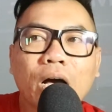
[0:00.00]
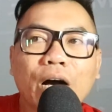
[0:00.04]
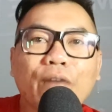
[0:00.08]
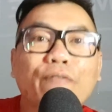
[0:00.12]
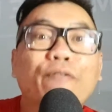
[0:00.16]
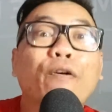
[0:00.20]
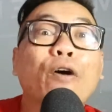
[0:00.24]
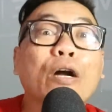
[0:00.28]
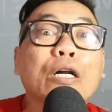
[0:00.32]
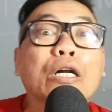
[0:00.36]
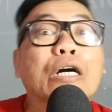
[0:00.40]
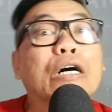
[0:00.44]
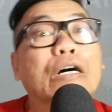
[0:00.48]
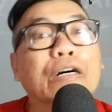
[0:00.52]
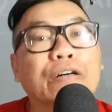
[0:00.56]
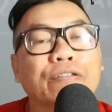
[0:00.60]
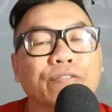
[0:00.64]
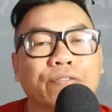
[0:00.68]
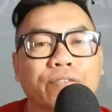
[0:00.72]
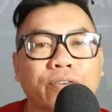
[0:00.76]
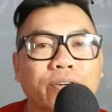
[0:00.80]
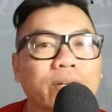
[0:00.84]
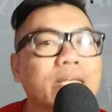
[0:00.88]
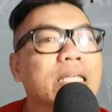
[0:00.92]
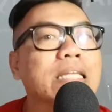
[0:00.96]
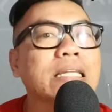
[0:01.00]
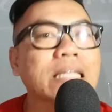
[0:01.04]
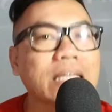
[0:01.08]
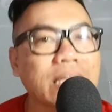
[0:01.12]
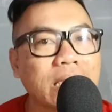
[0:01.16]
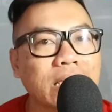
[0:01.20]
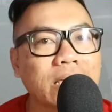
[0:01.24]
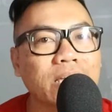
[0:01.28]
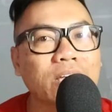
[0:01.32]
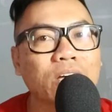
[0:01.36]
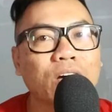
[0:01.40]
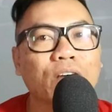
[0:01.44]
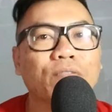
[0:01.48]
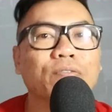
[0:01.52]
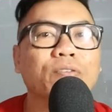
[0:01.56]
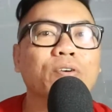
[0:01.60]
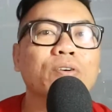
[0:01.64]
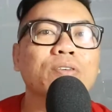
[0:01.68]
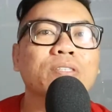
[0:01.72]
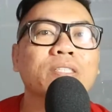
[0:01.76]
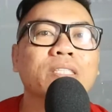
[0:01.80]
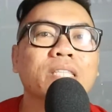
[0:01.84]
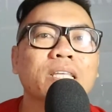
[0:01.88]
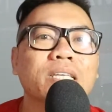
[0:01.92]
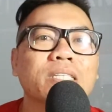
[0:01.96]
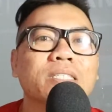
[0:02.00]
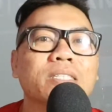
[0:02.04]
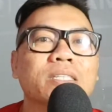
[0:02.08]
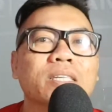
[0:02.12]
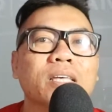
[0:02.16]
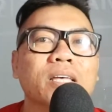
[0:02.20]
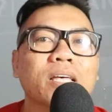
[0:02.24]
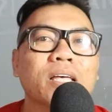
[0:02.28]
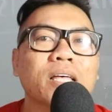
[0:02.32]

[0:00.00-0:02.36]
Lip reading: fond of reading, of course, this